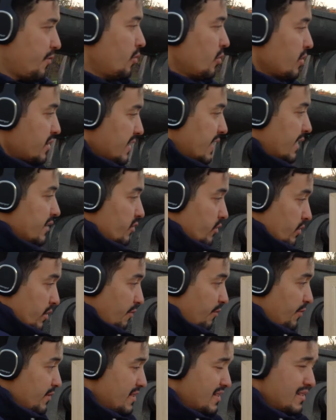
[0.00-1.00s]
course, other
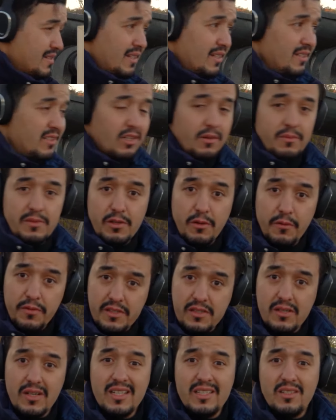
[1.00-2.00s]
differences in terms of
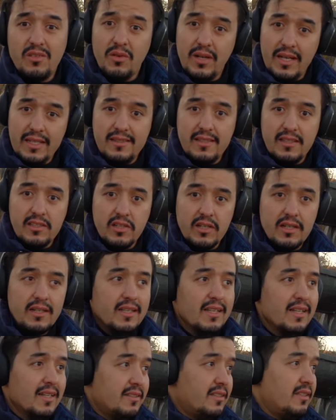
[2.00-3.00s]
structure, etc.
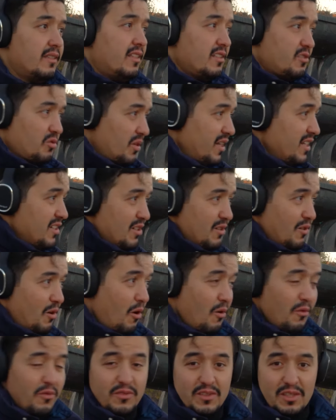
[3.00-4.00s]
The detonation
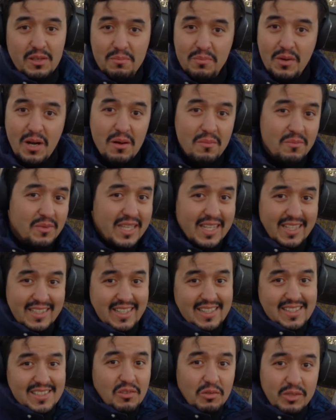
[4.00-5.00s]
of the bomb, here
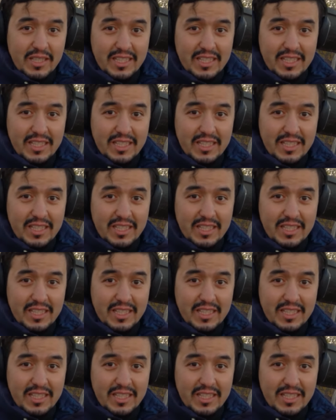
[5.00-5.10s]
there is no